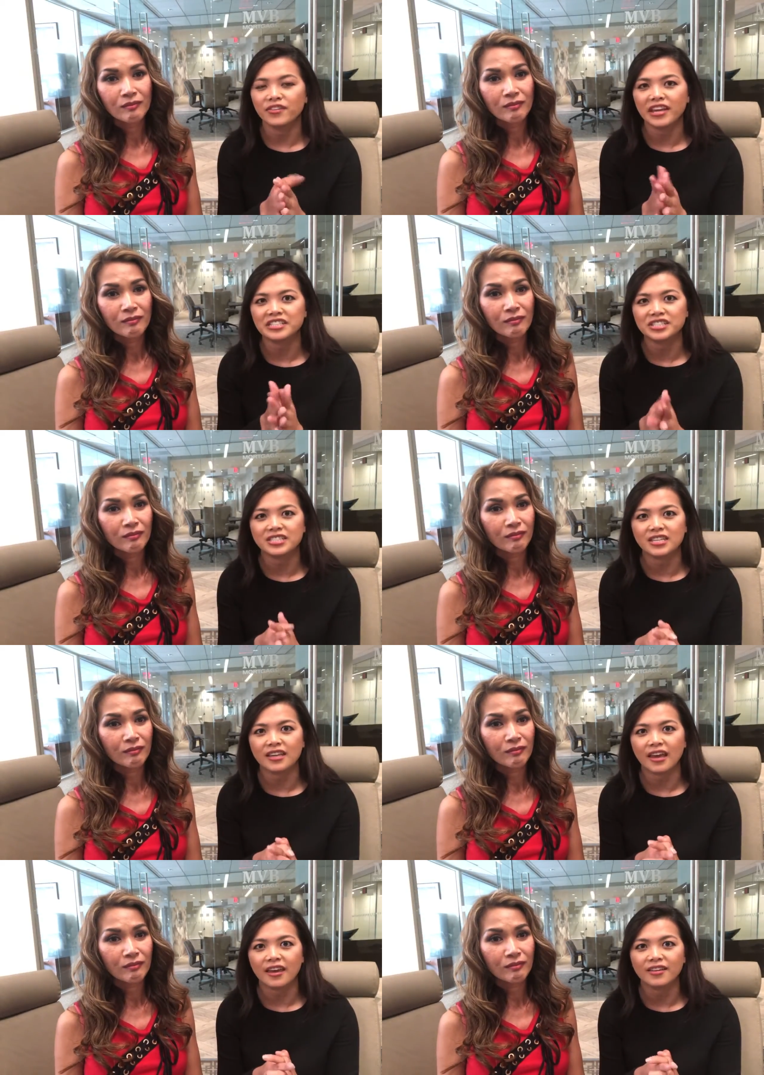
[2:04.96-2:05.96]

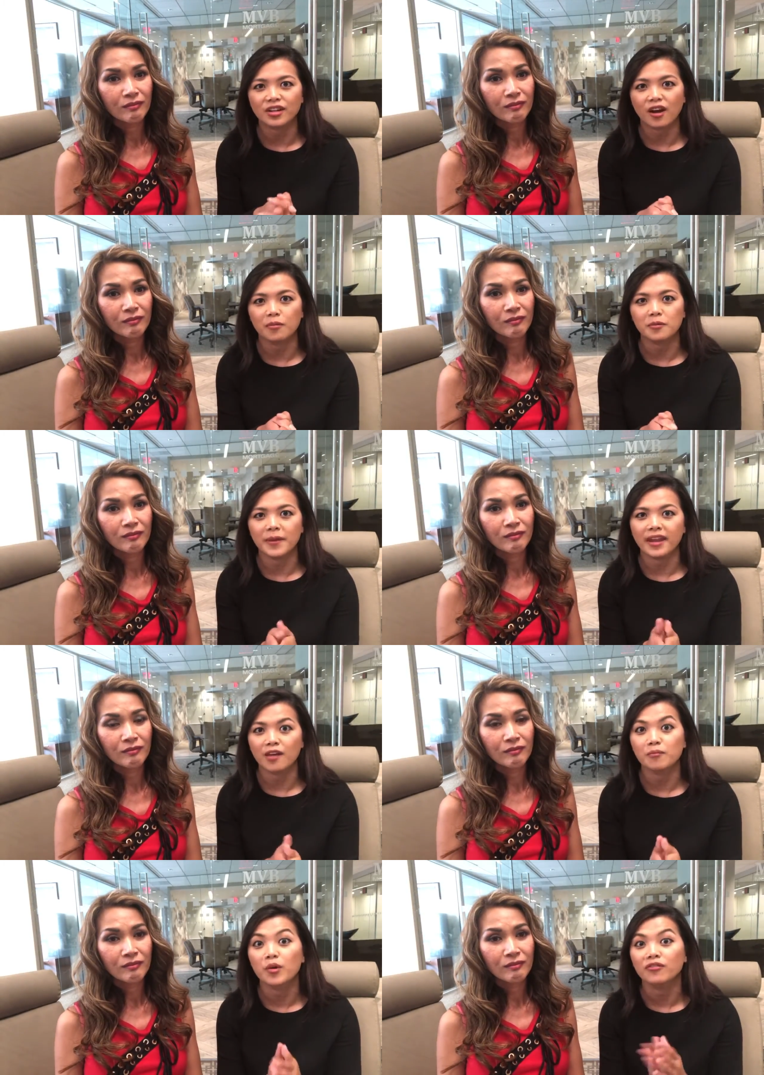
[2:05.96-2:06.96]
Speaker 1: and the government
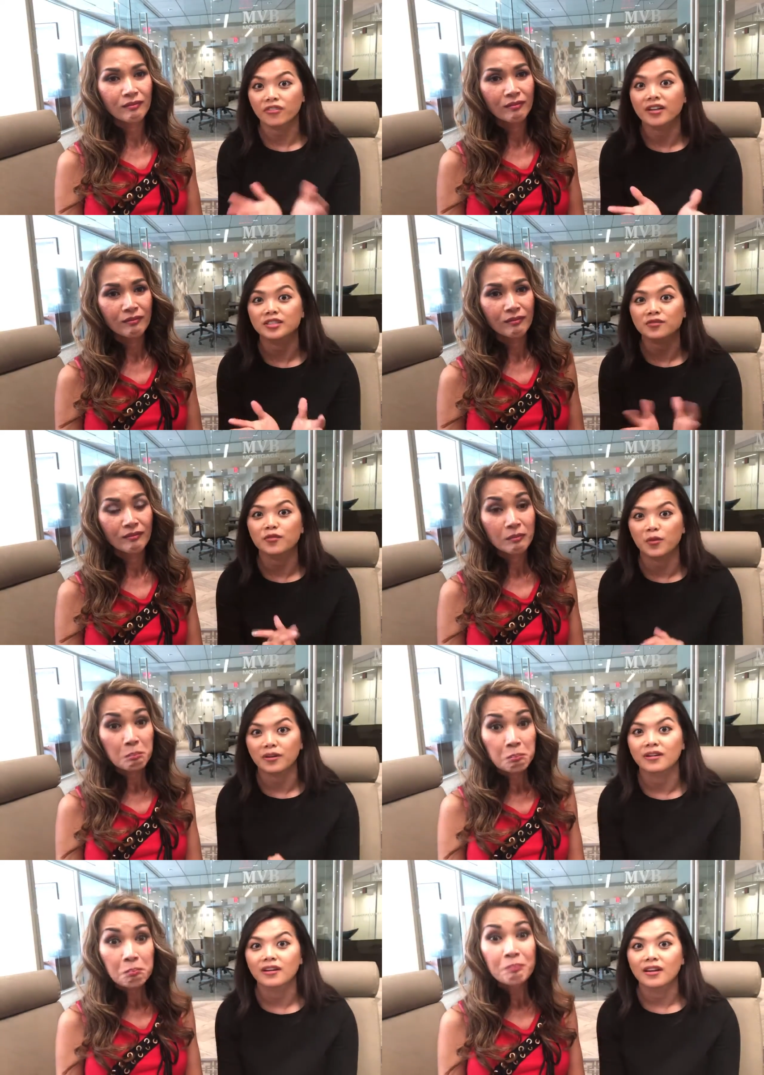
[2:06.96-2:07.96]
have more funds
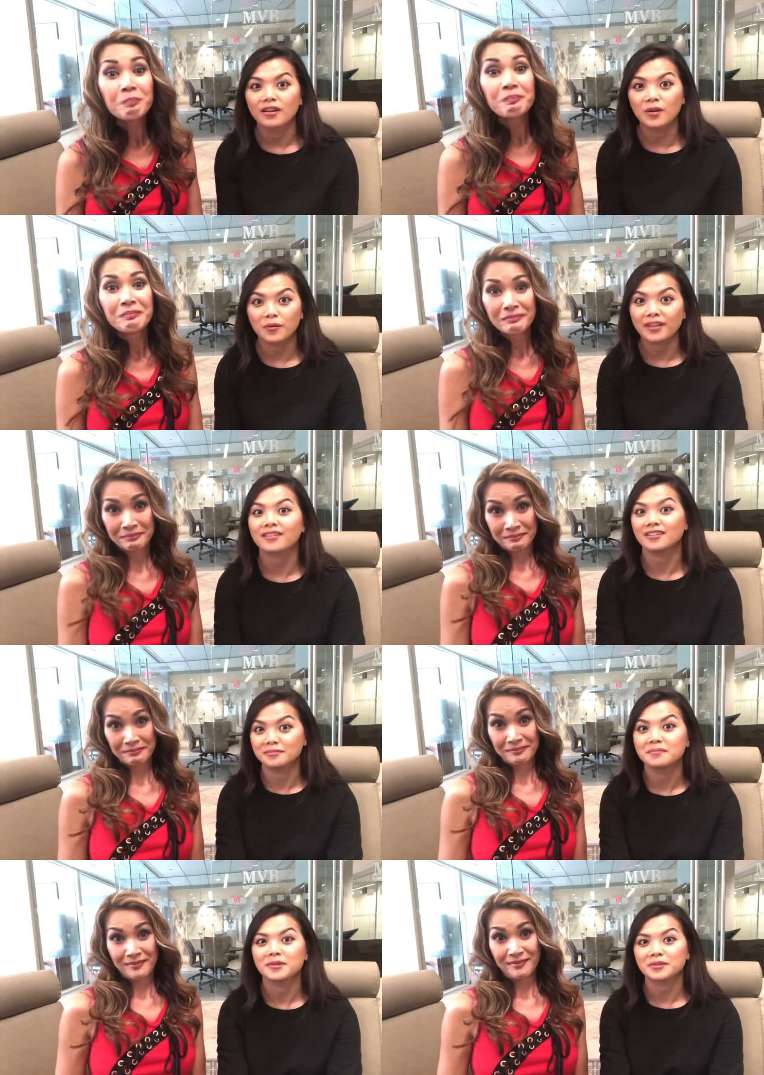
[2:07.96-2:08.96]
for low
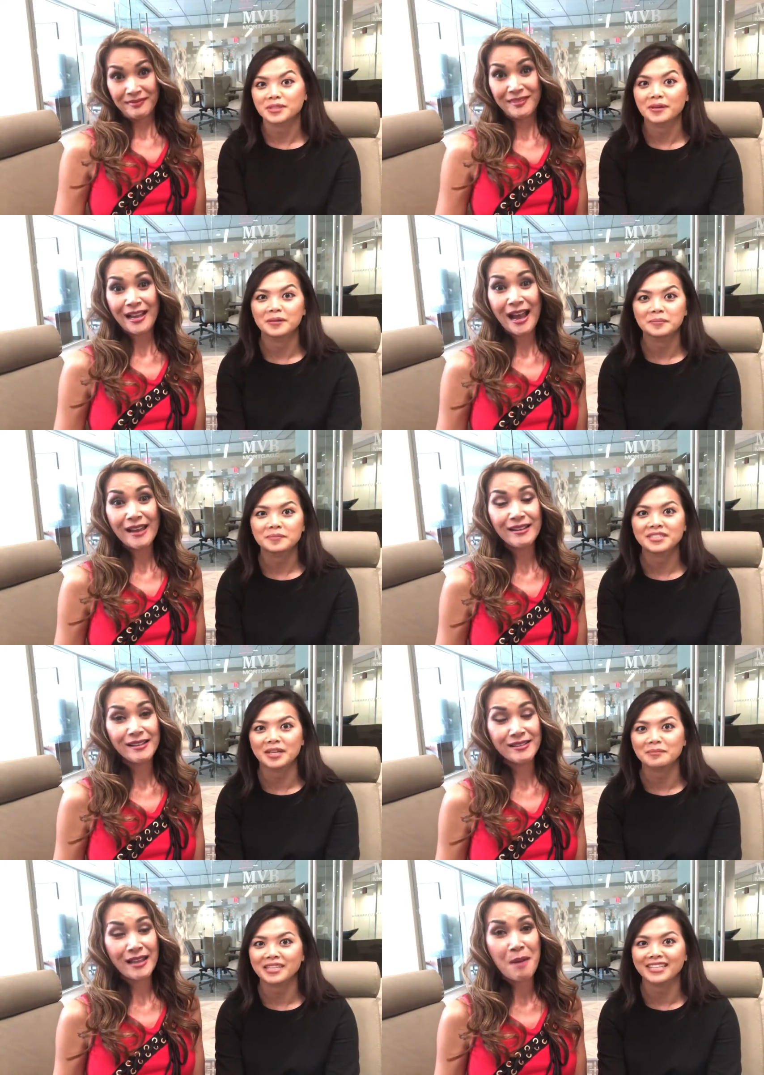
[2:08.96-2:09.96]
income. So that
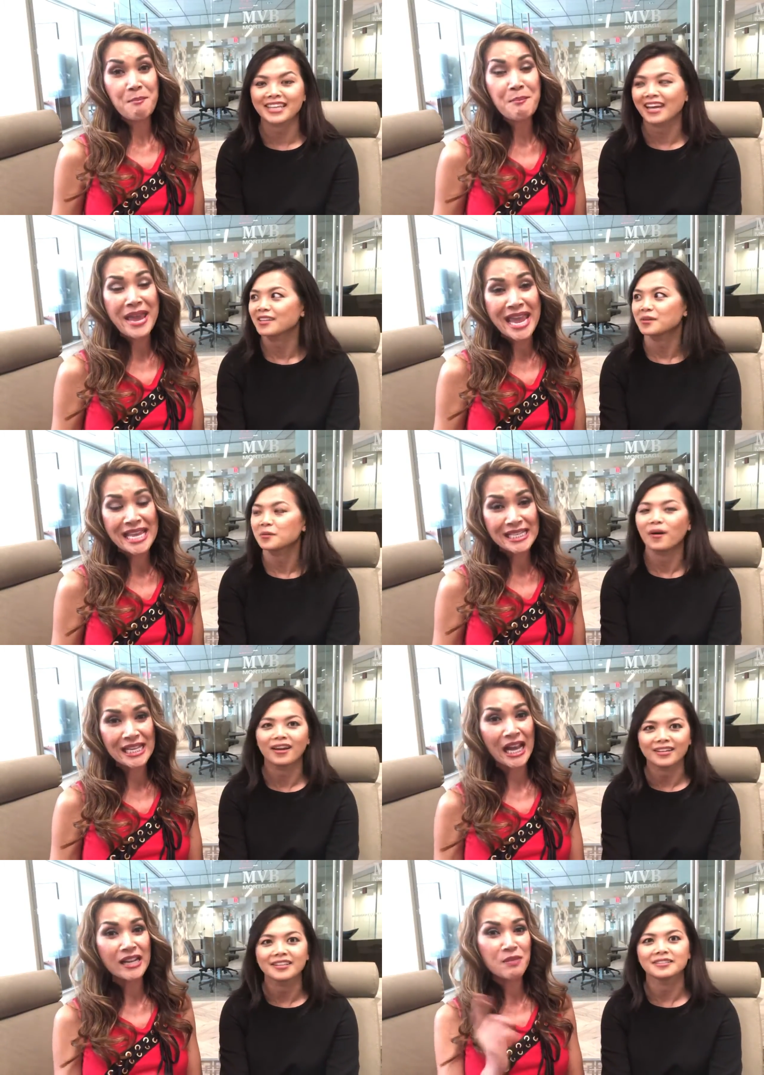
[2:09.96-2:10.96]
something is amazing.
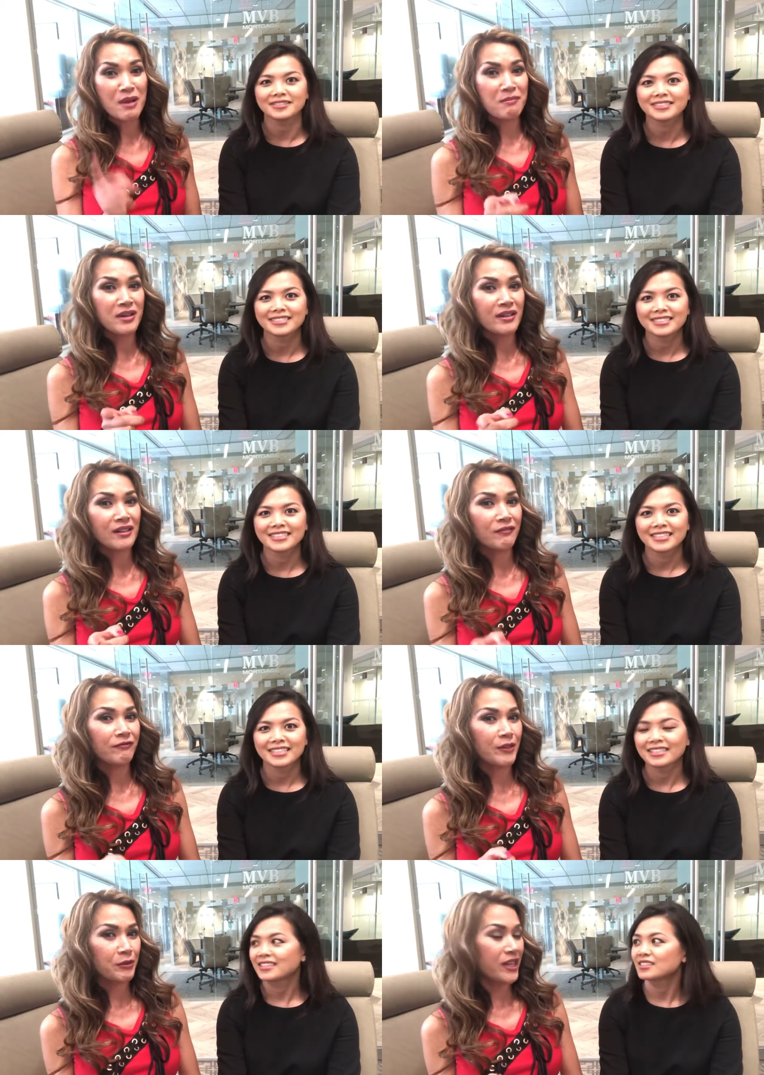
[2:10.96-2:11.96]
That I
Speaker 2: remember that
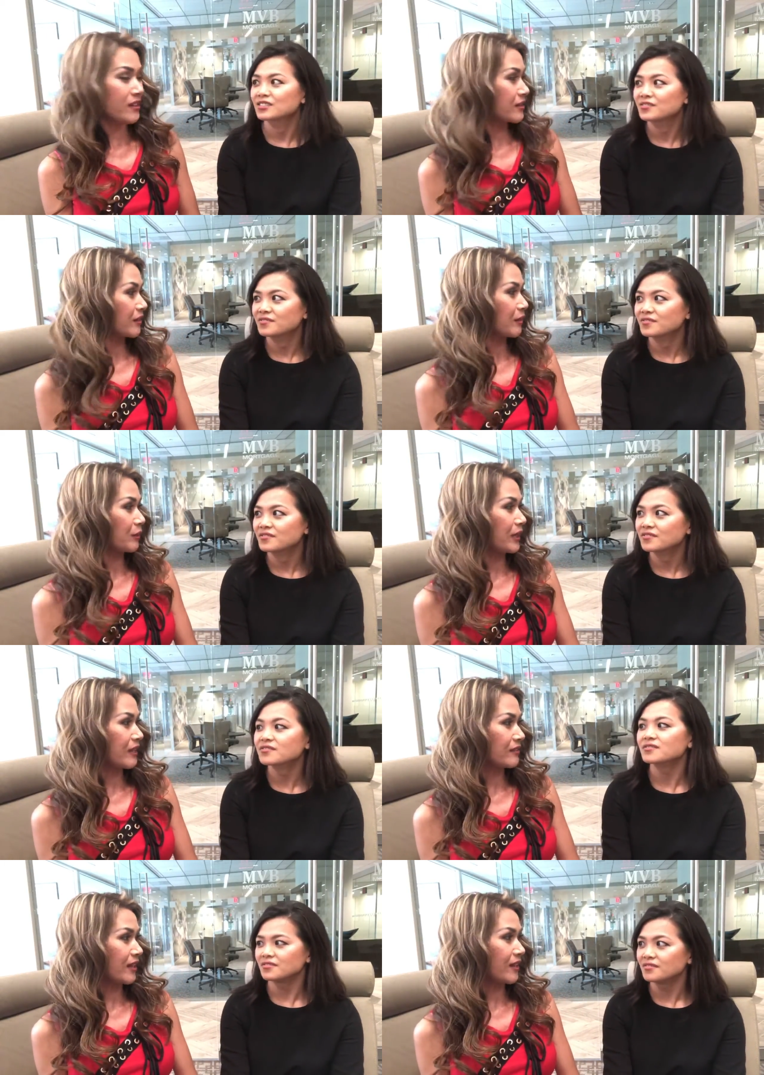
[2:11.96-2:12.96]
a few years ago
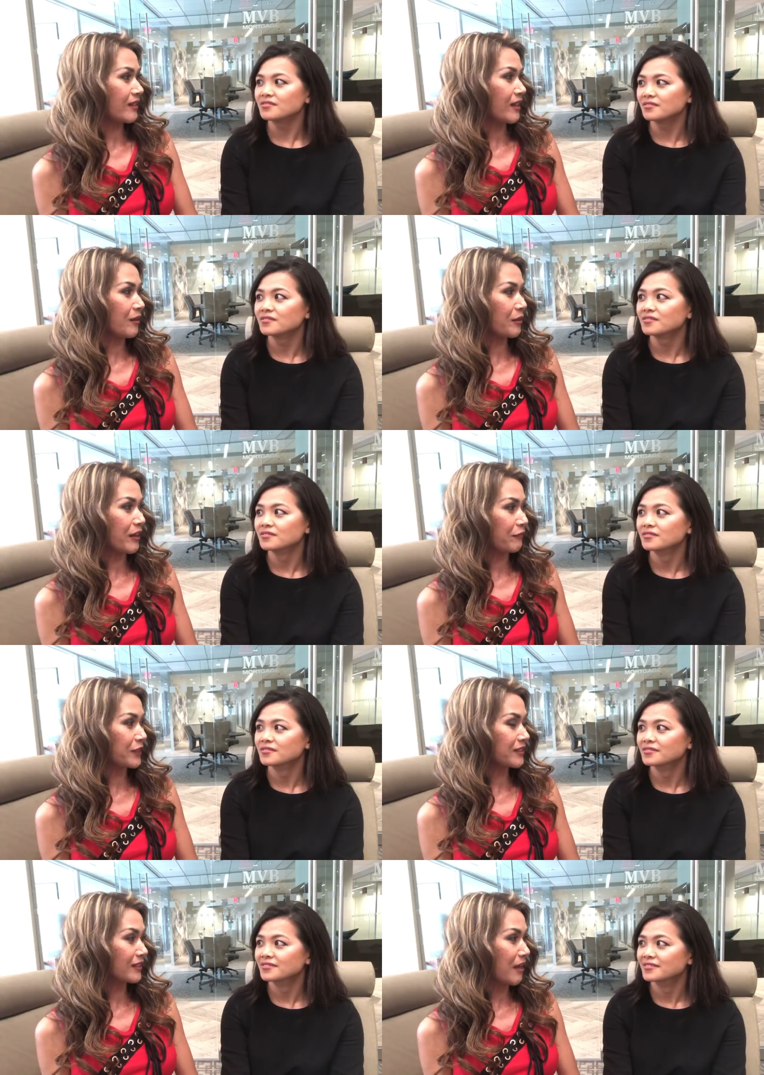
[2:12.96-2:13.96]
they said that okay,
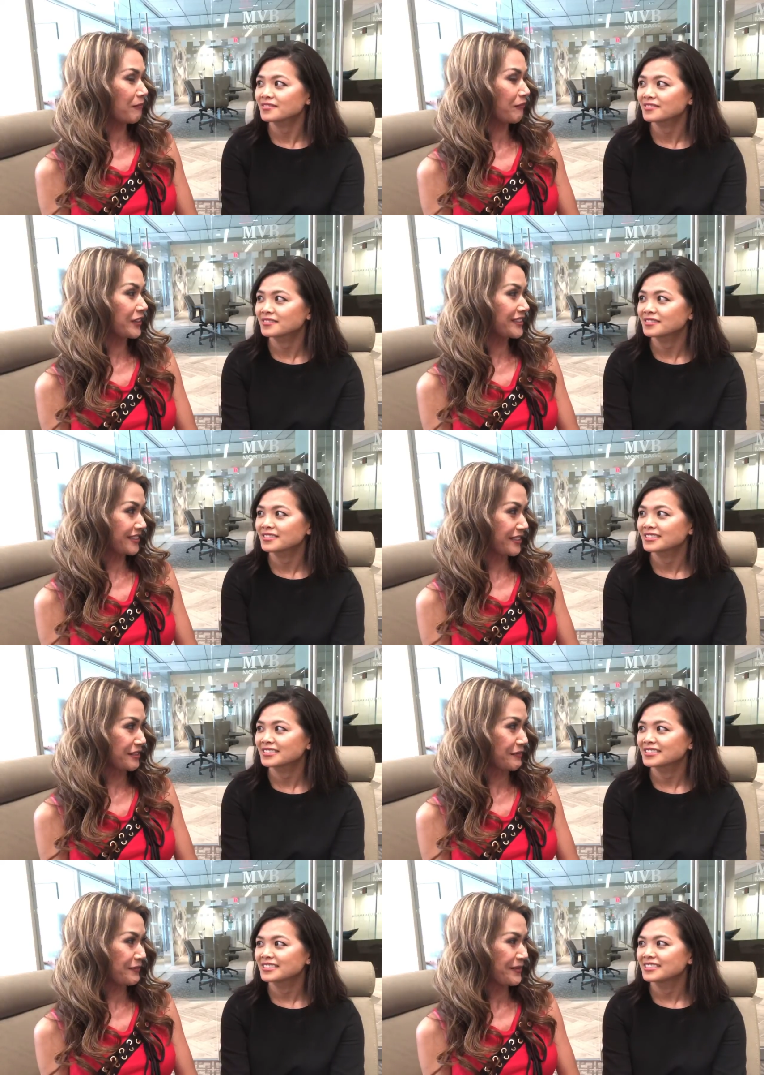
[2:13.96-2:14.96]
first come, first
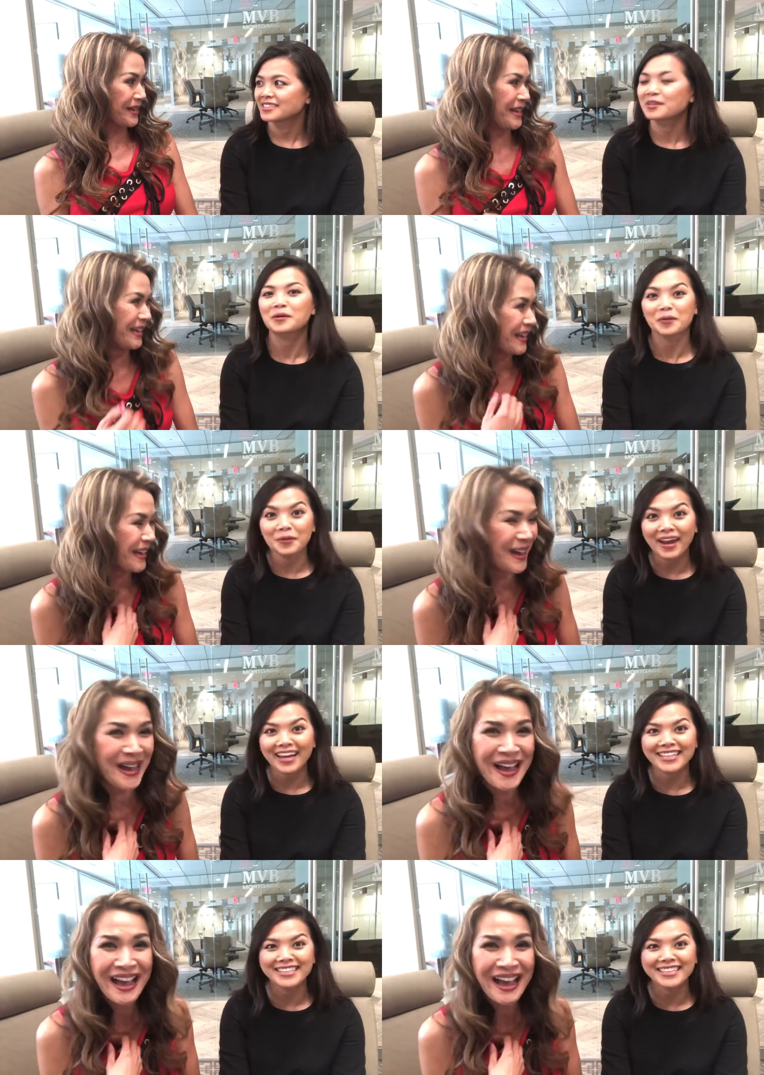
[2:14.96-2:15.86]
serve.
Speaker 1: Correct.